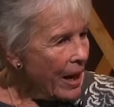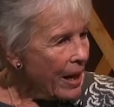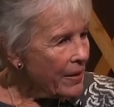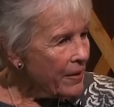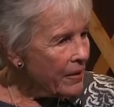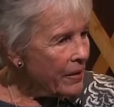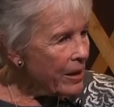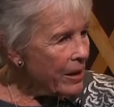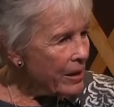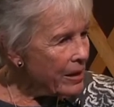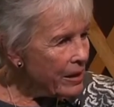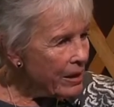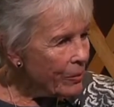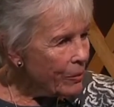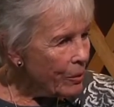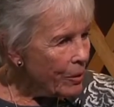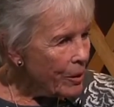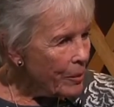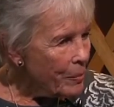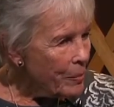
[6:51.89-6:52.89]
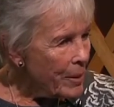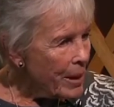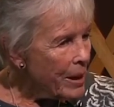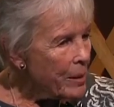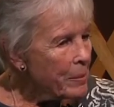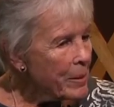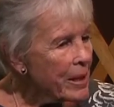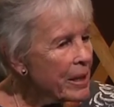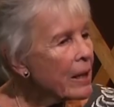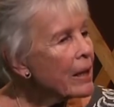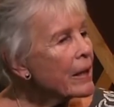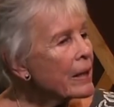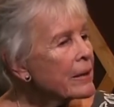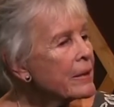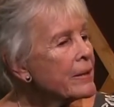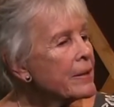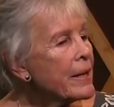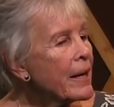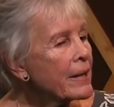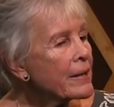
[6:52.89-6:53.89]
I think there were maybe a
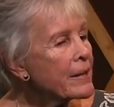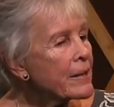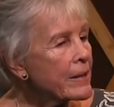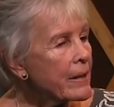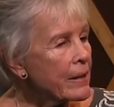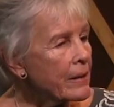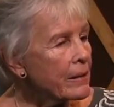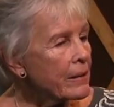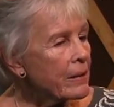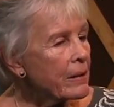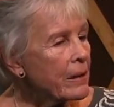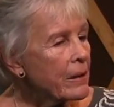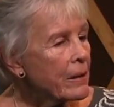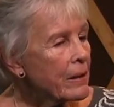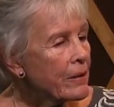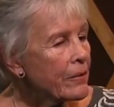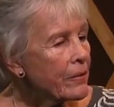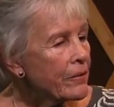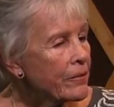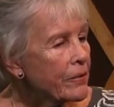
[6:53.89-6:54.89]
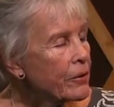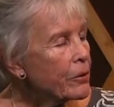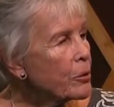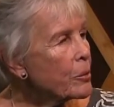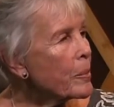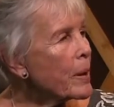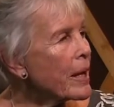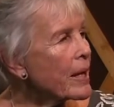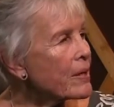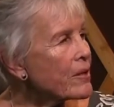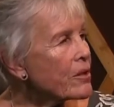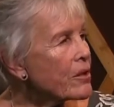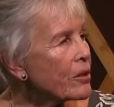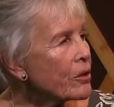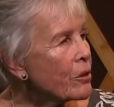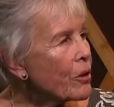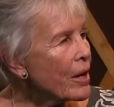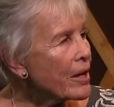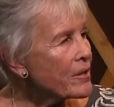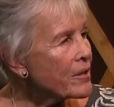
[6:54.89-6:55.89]
dozen food banks
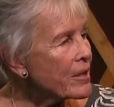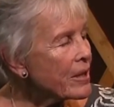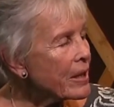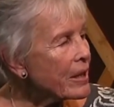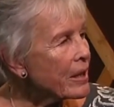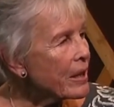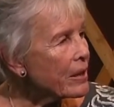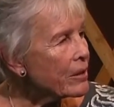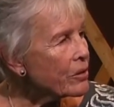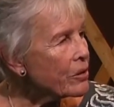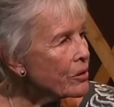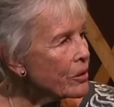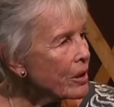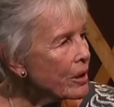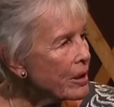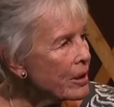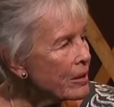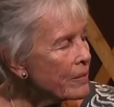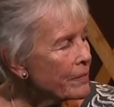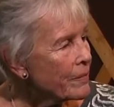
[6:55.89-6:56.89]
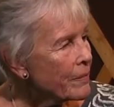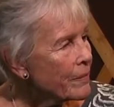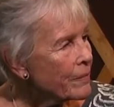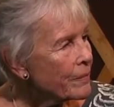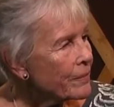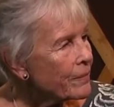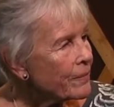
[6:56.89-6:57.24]
across the country